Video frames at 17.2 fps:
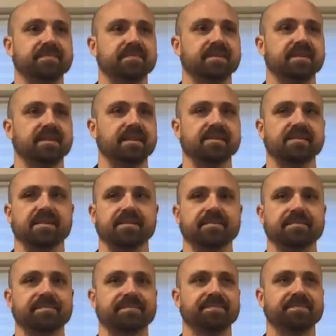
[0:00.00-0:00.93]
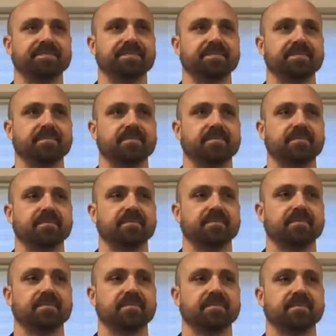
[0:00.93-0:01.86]
You guys know?
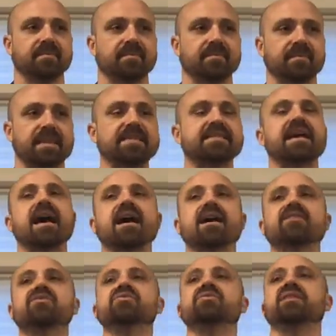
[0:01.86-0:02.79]
It's how you